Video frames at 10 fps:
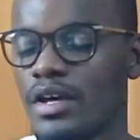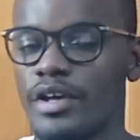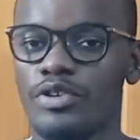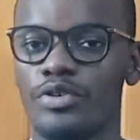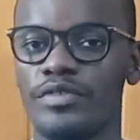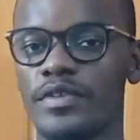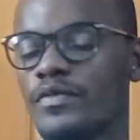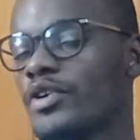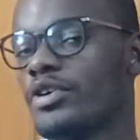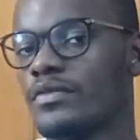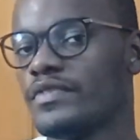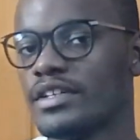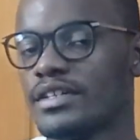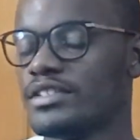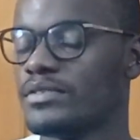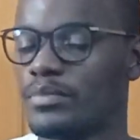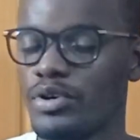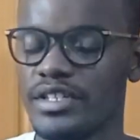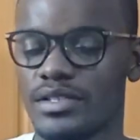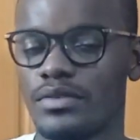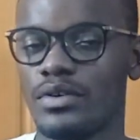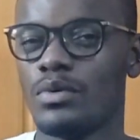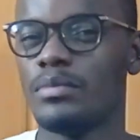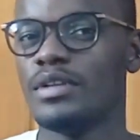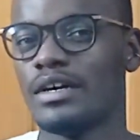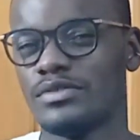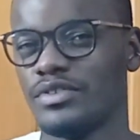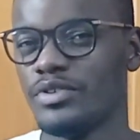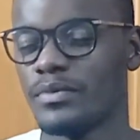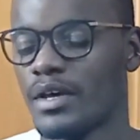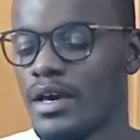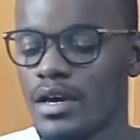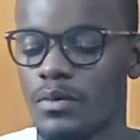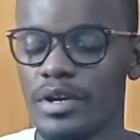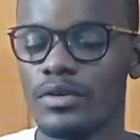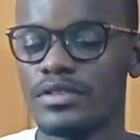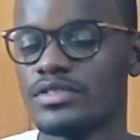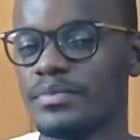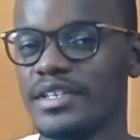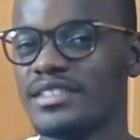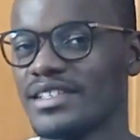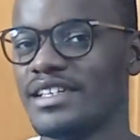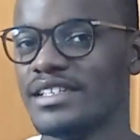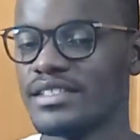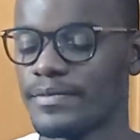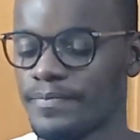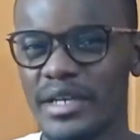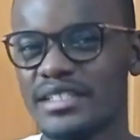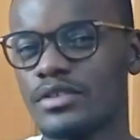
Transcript: you know you feel very confident that the body isn't going to wobble out on you what it also means is better